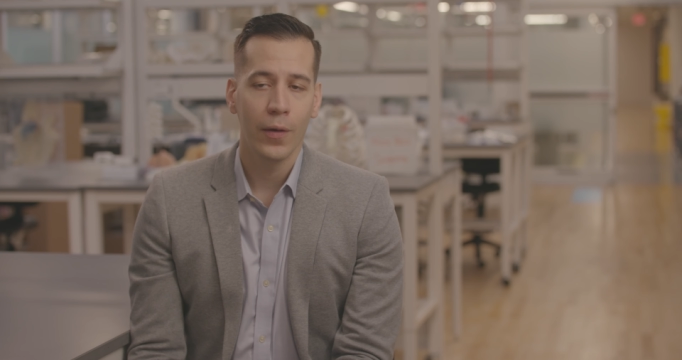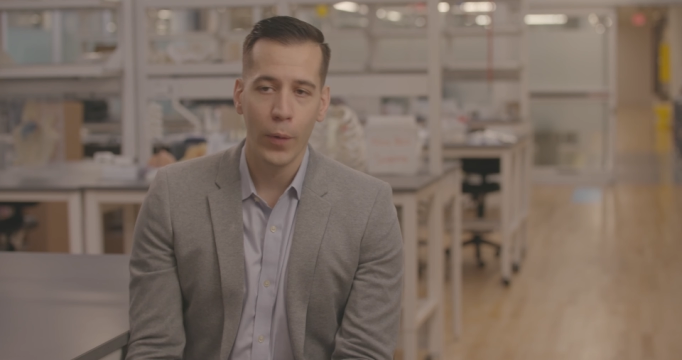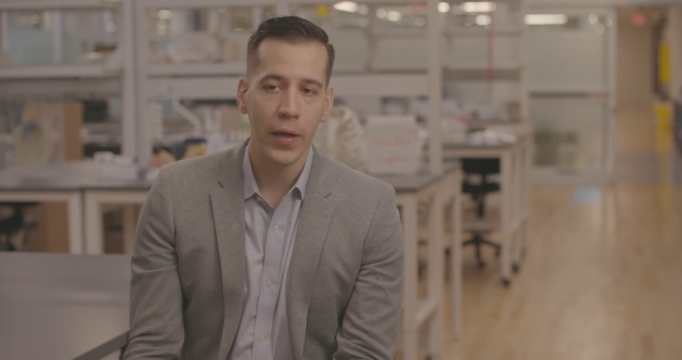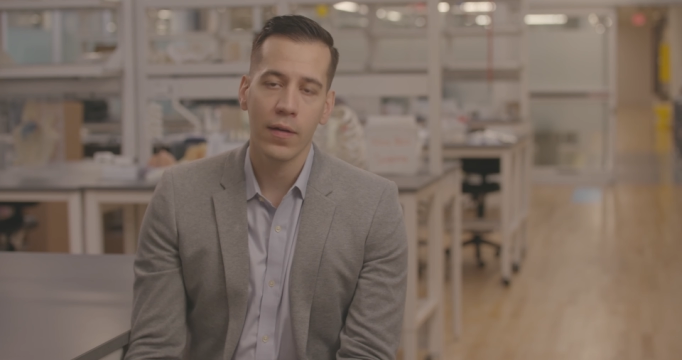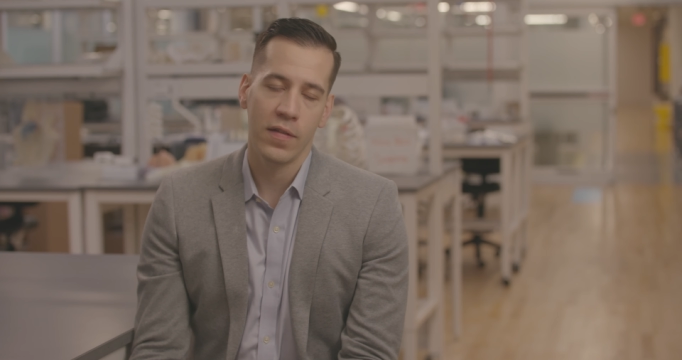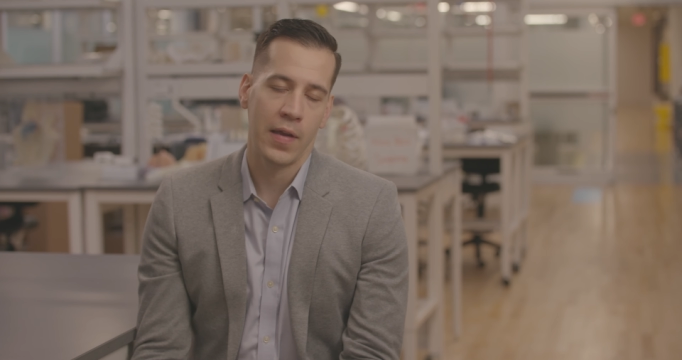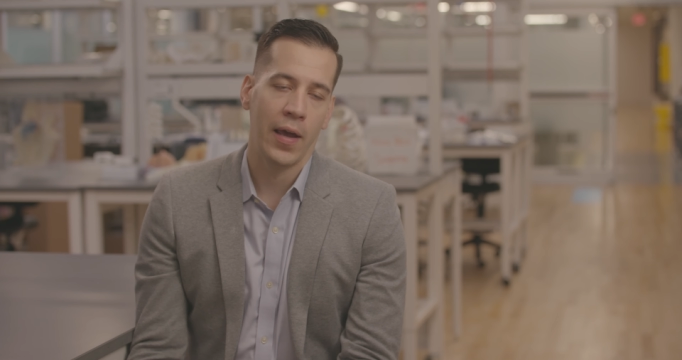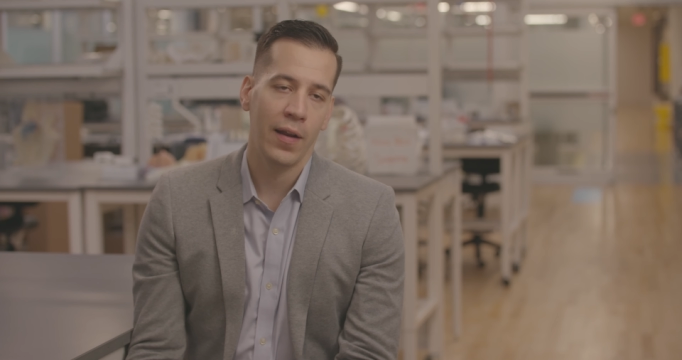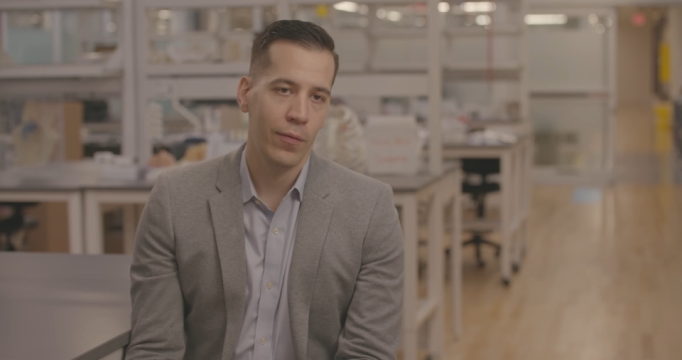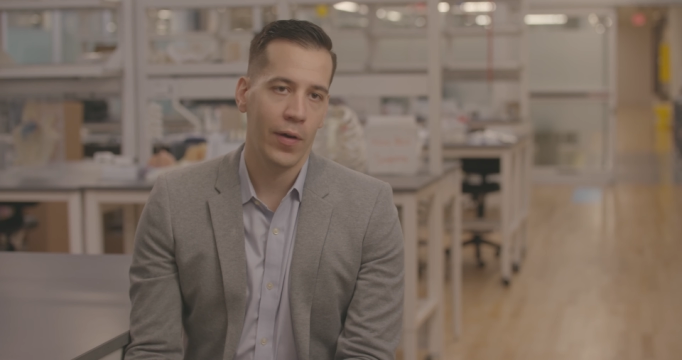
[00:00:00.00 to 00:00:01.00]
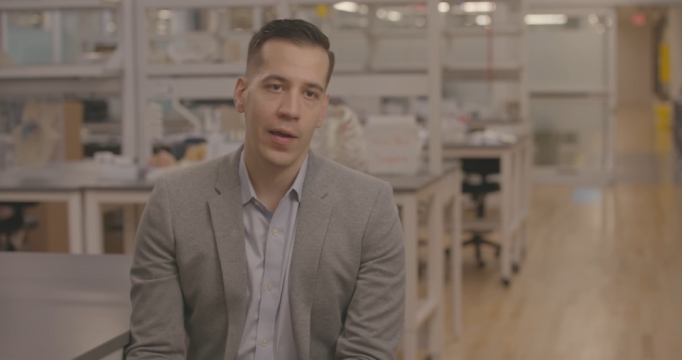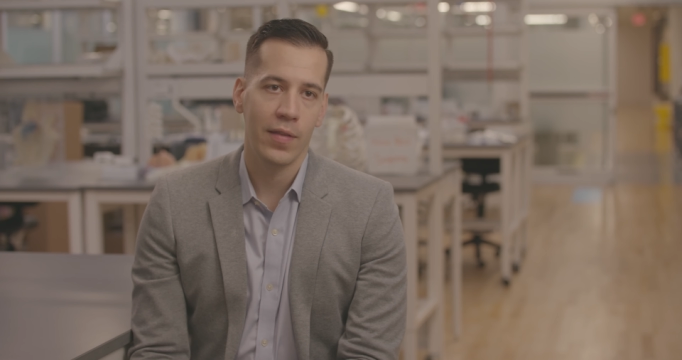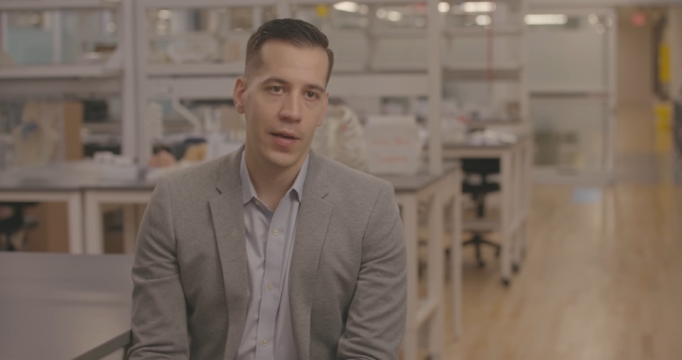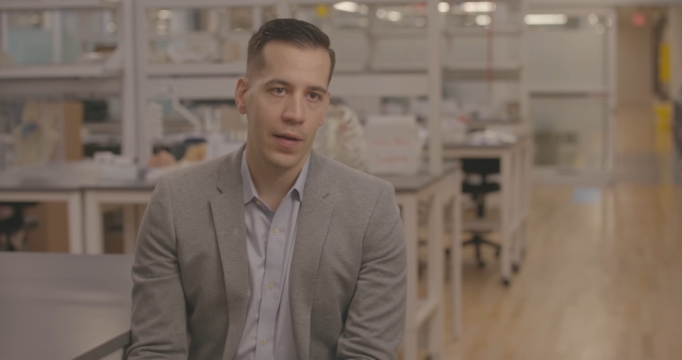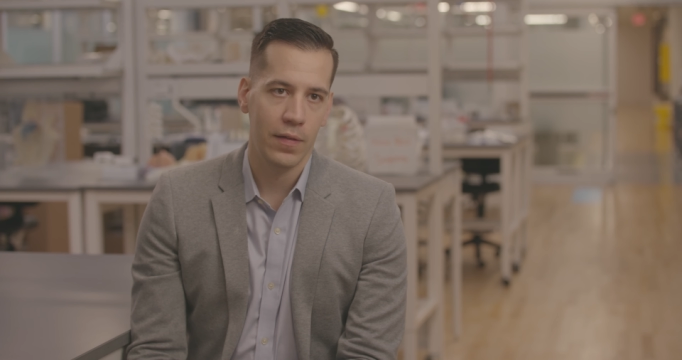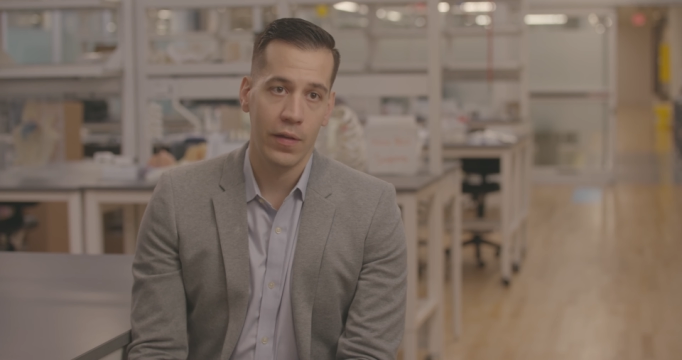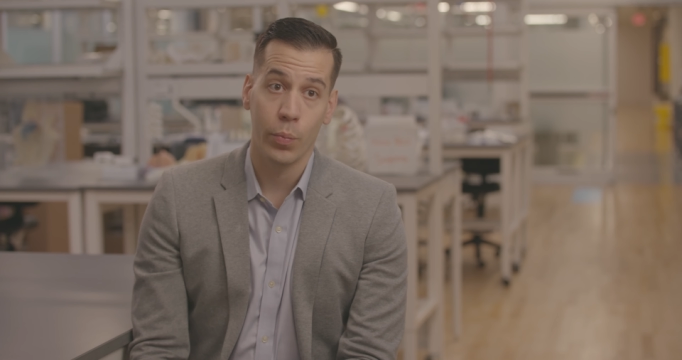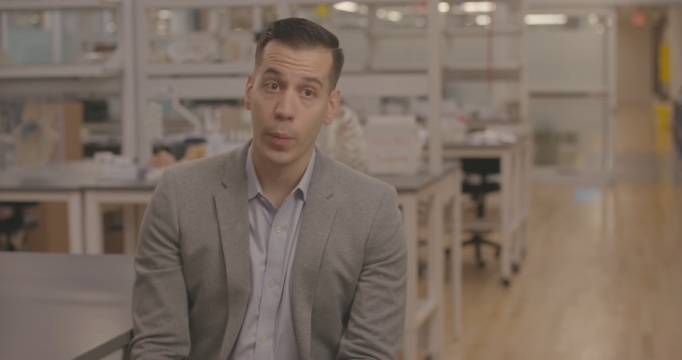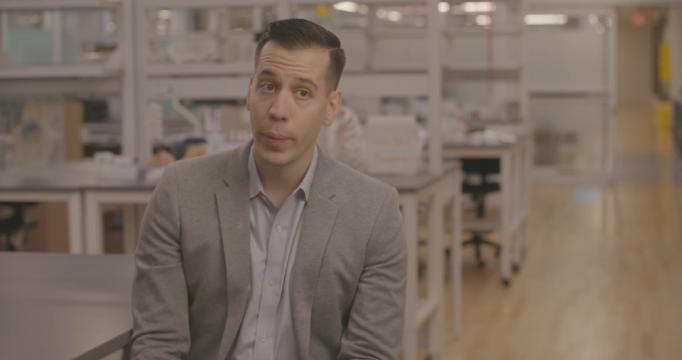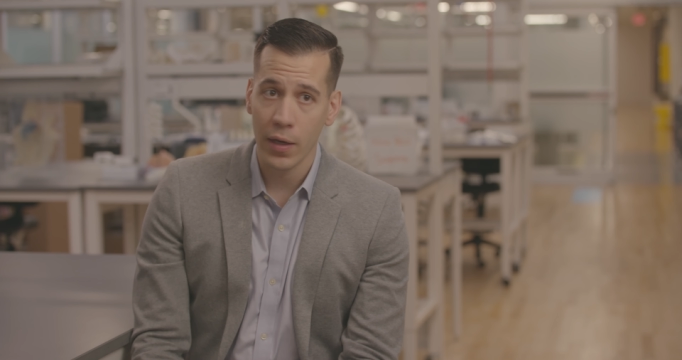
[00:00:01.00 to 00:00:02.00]
We can design a device that does this
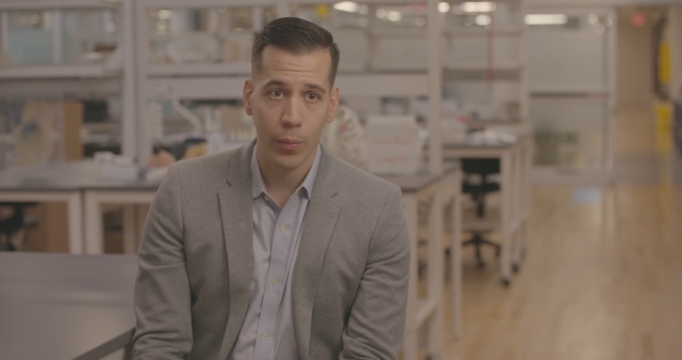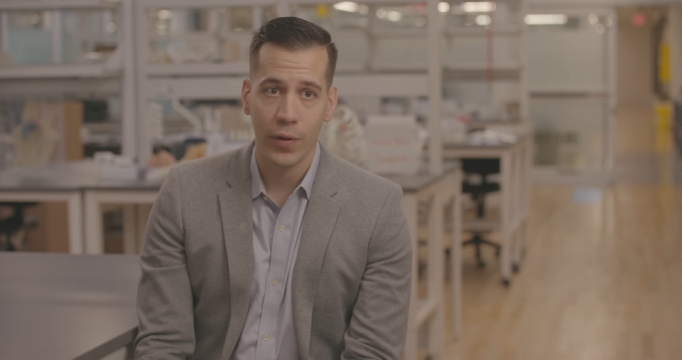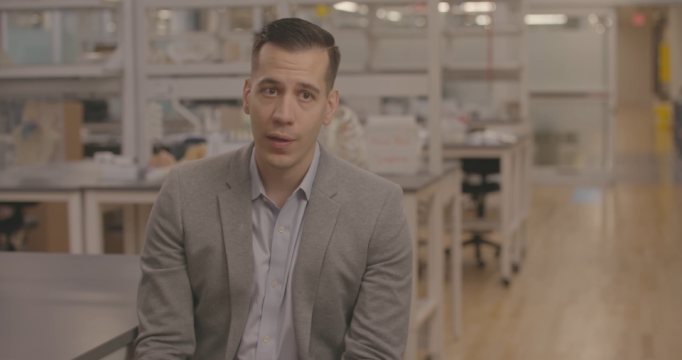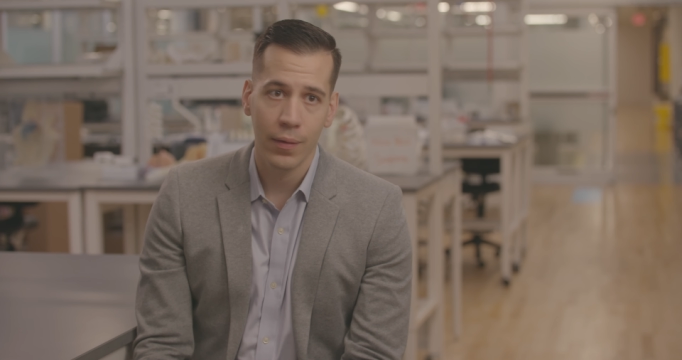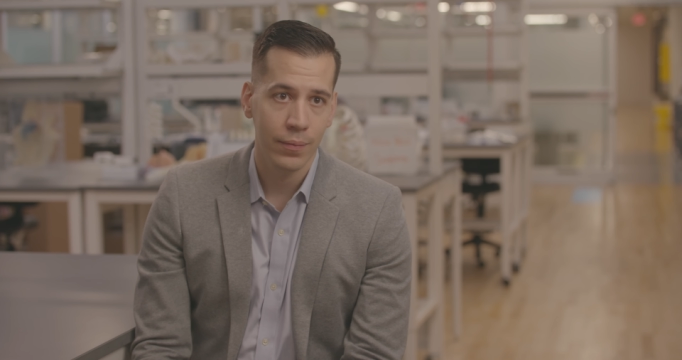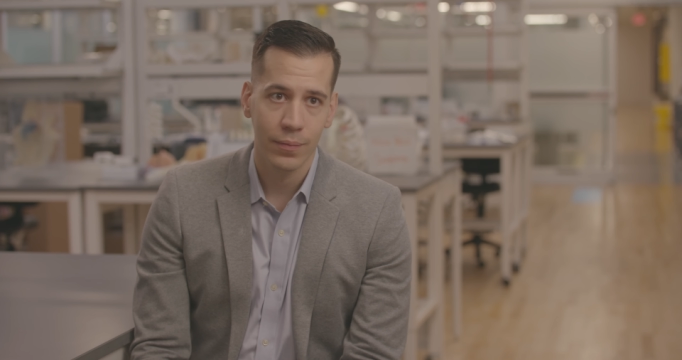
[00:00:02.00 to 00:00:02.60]
repeatably,